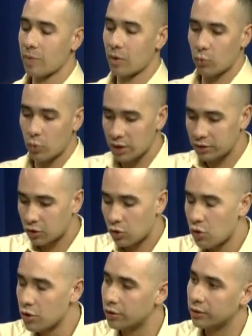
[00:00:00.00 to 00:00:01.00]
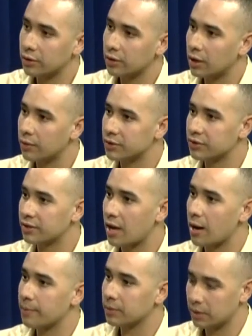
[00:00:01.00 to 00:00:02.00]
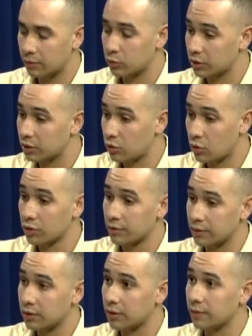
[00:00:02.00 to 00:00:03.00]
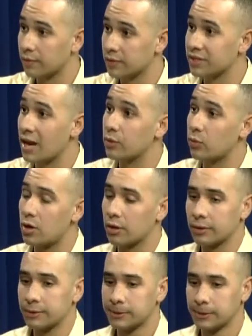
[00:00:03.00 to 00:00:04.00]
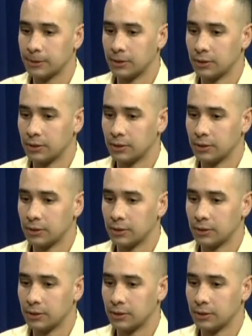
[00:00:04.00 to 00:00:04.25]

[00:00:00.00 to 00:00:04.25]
We're at the corner of a stop. Uh, we're at the corner of a, uh, of a sidewalk mm -hmm.